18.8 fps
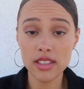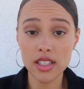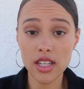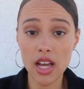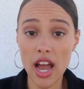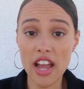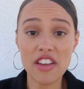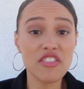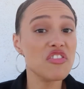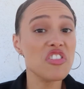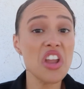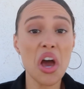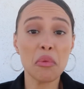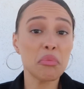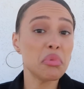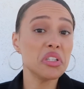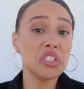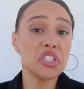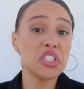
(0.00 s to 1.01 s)
I've not
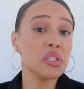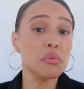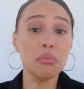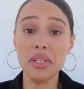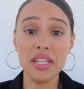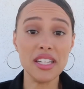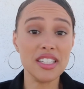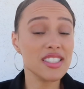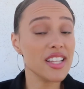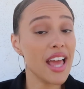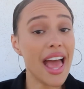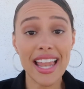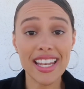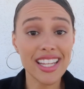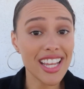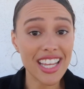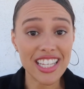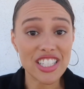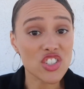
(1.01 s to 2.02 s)
been submitted to
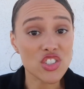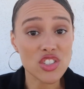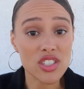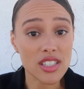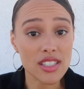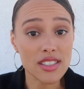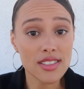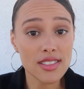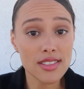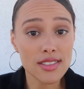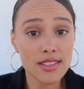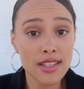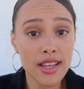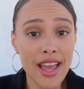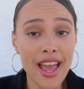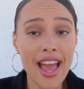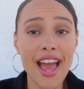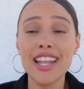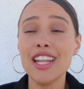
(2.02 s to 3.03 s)
any agencies,
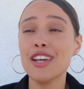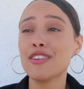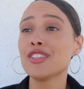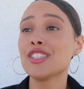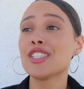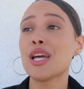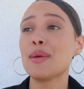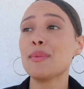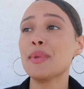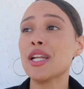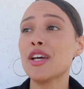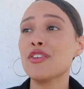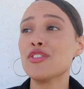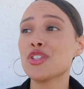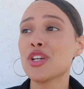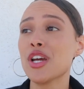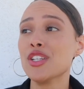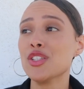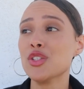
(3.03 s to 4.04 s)
and every time that I've
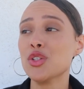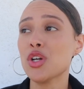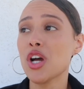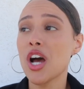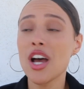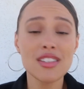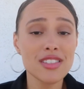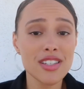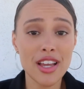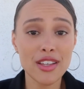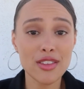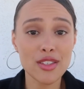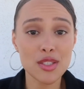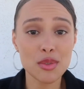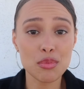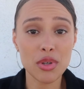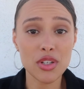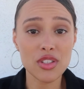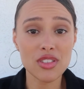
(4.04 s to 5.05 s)
tried to contact this
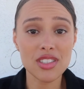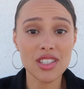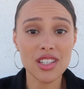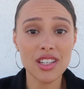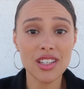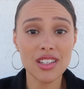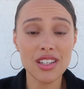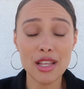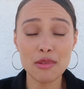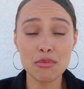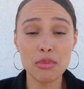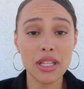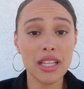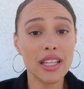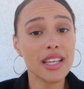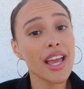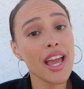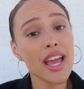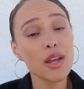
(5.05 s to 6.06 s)
person and be
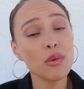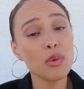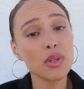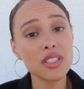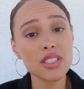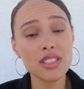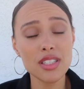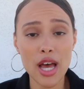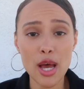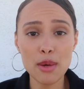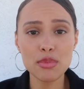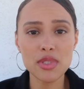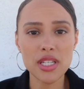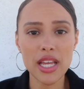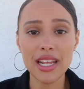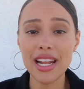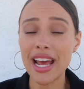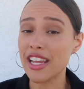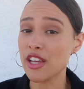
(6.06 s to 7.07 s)
like, hey, what's the
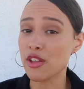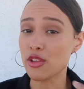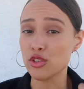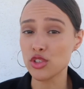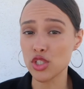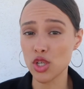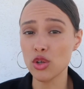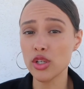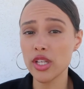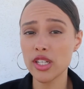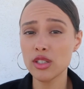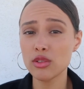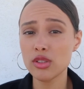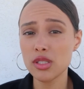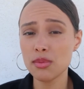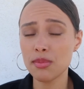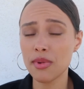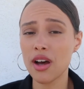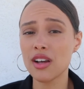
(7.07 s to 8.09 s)
update, I either don't get a
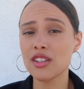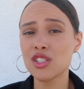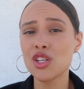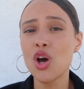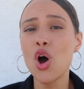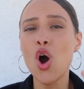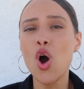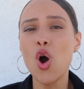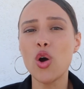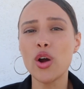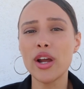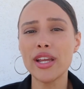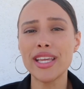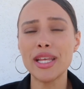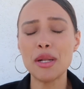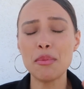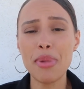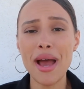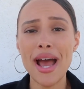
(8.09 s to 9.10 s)
response or I
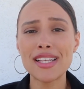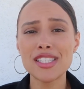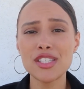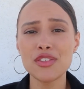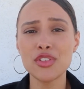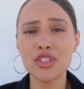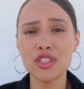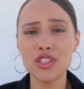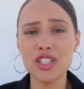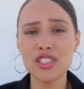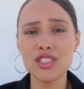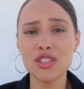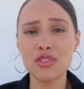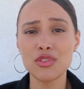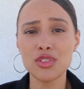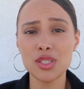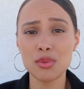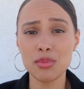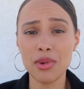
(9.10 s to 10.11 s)
get a passive-aggressive
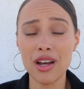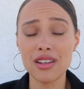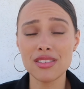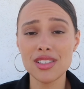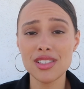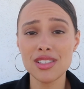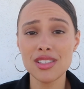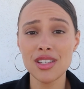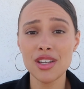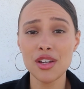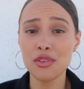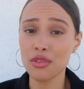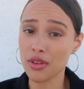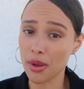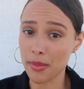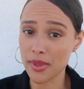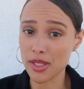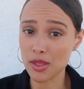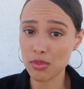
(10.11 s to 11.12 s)
response
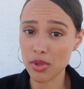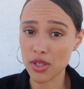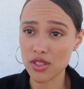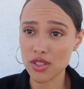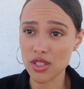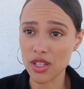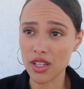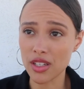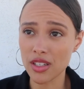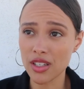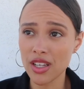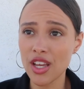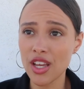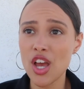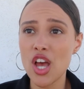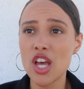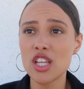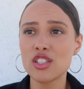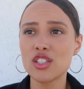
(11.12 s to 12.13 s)
from this person.
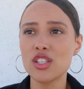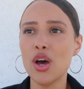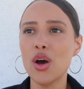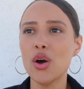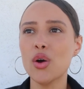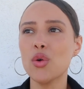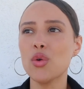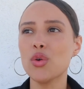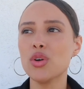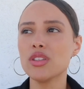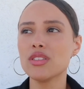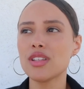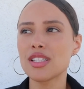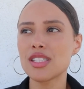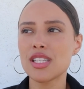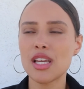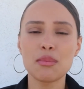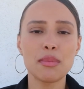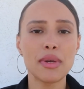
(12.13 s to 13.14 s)
So
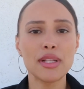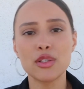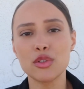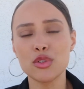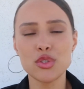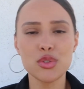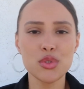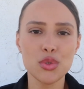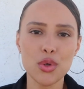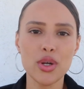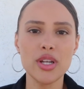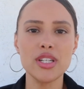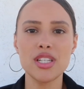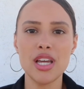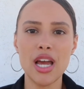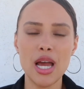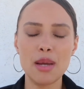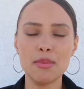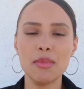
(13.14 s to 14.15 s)
that's like my little story
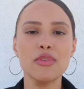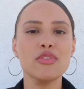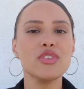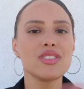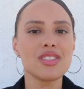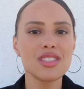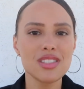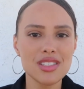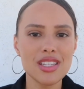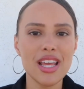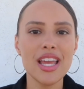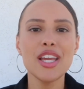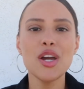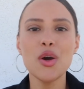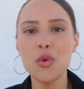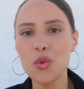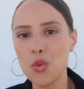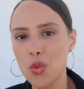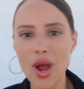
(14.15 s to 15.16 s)
time of stay
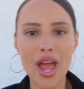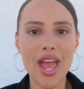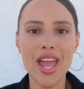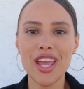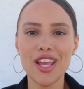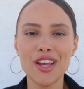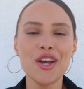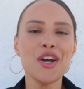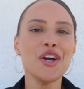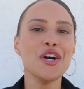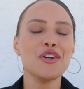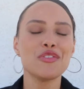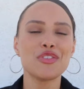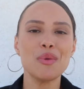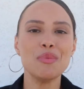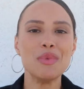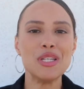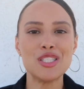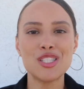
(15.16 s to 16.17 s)
away
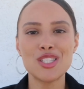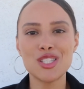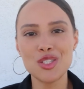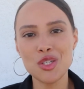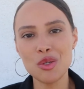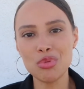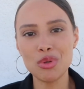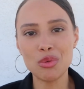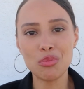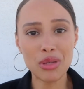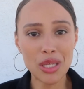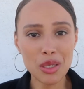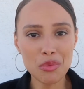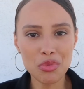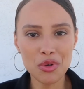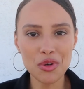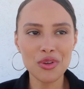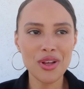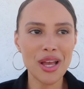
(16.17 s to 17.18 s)
from these stupid
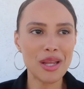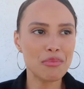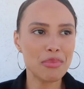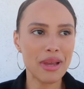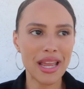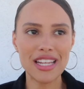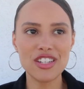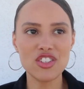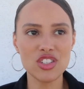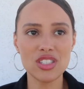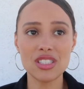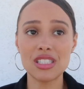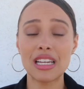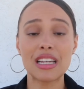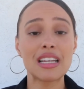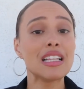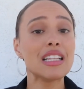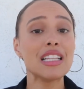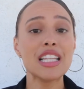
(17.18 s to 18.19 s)
people and pages
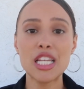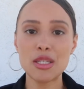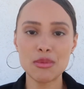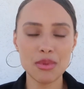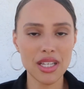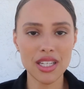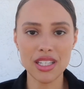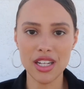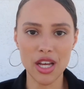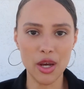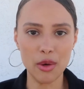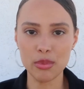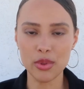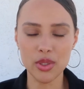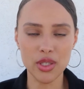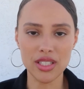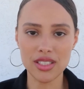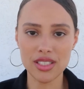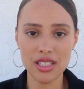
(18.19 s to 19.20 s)
that claim they can help you
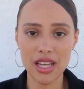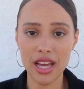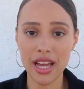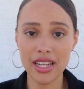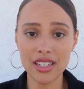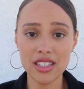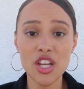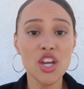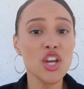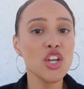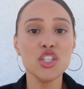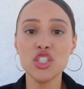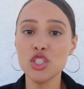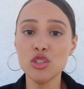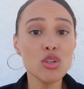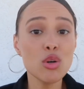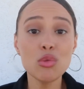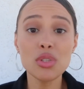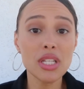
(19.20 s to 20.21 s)
get signed. You
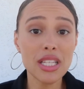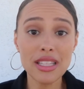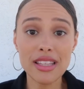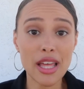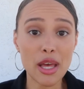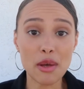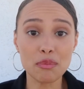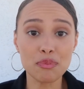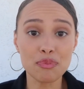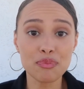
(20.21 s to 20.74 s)
don't need them.